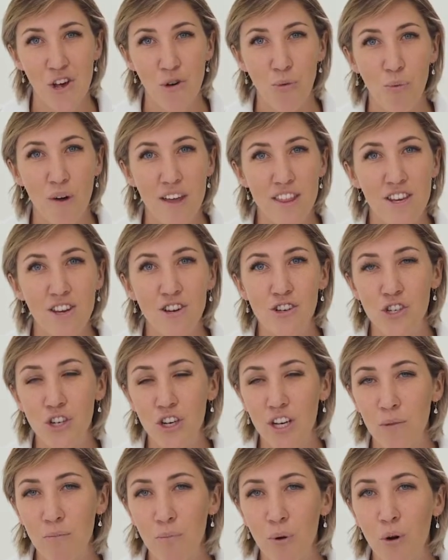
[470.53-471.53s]
Whether you're
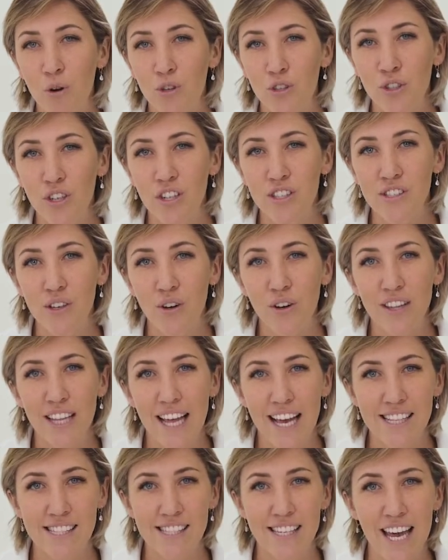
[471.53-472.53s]
shooting portraits or
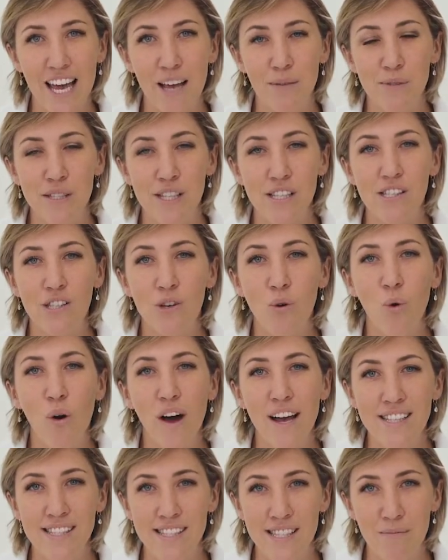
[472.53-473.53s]
landscapes, it's
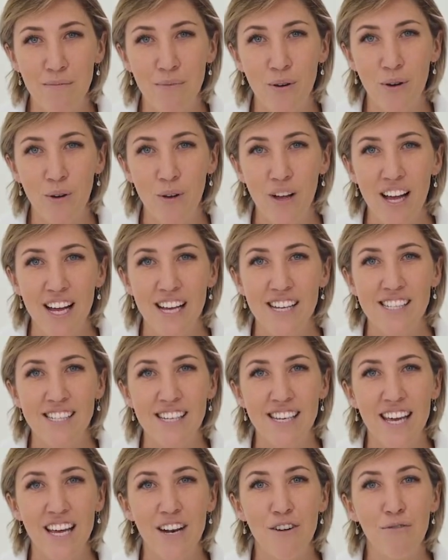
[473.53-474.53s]
quite simple
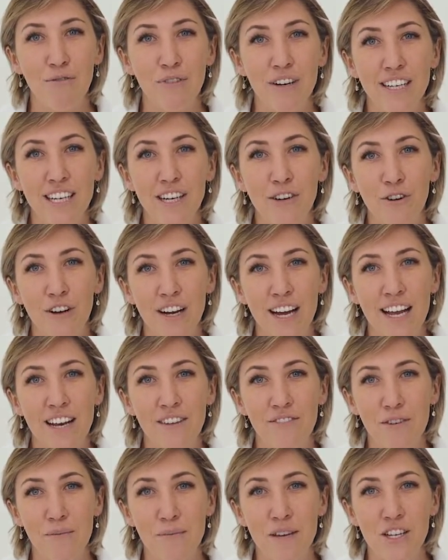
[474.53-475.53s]
to get a really
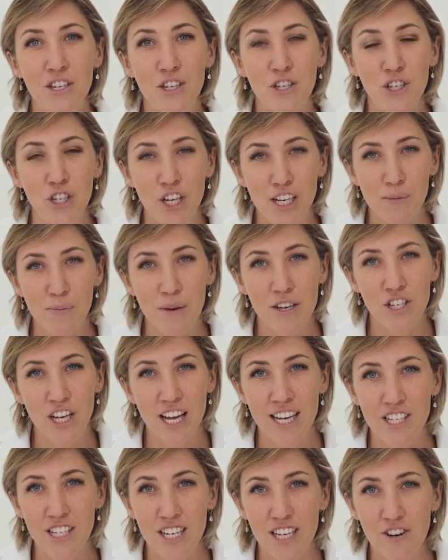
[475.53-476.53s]
creative image just by
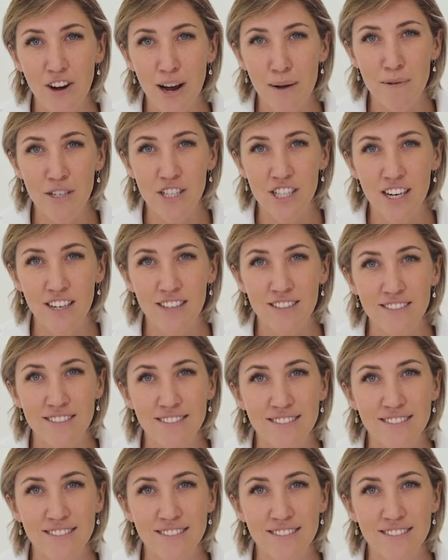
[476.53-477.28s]
changing your aperture.